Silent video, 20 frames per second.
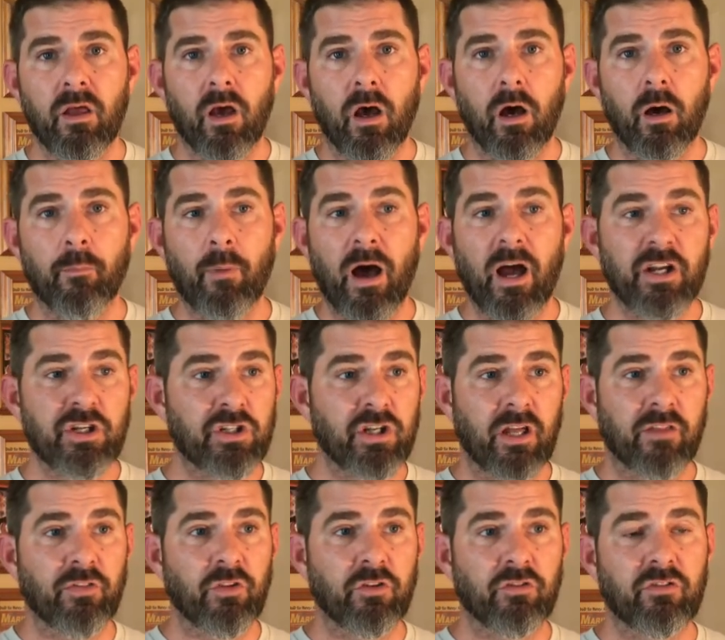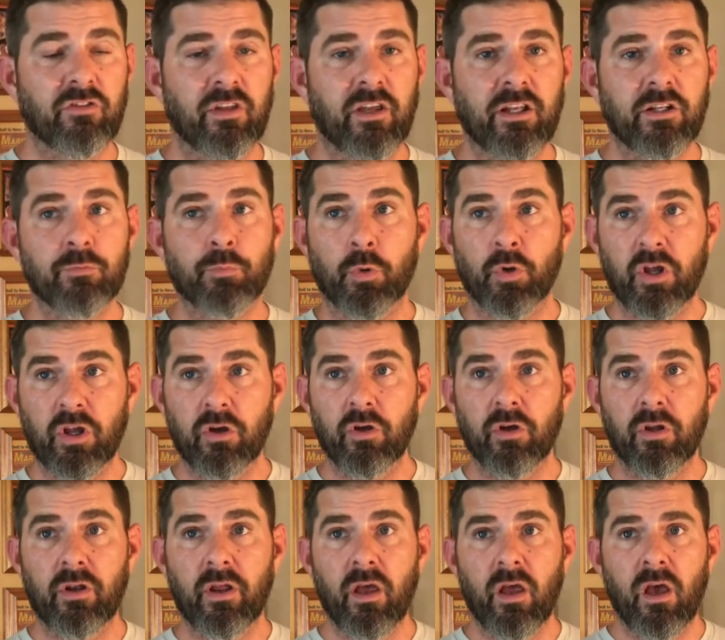Um, I shot this stage pretty
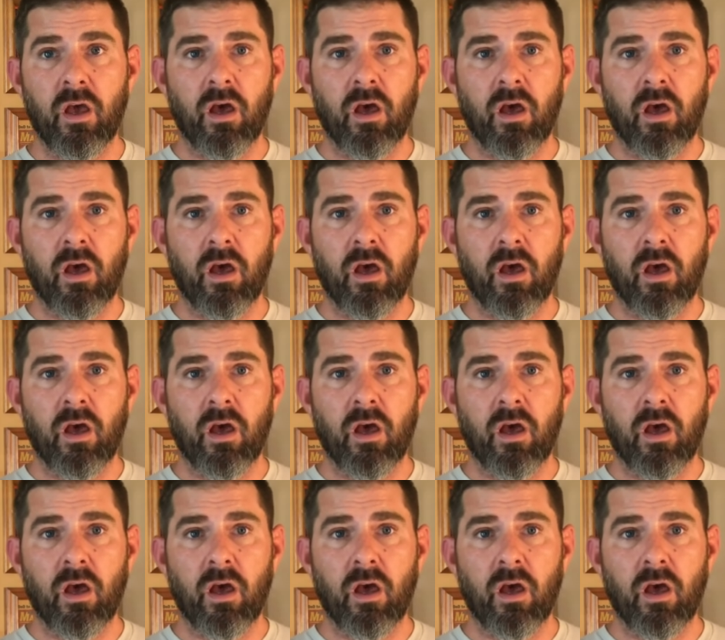good.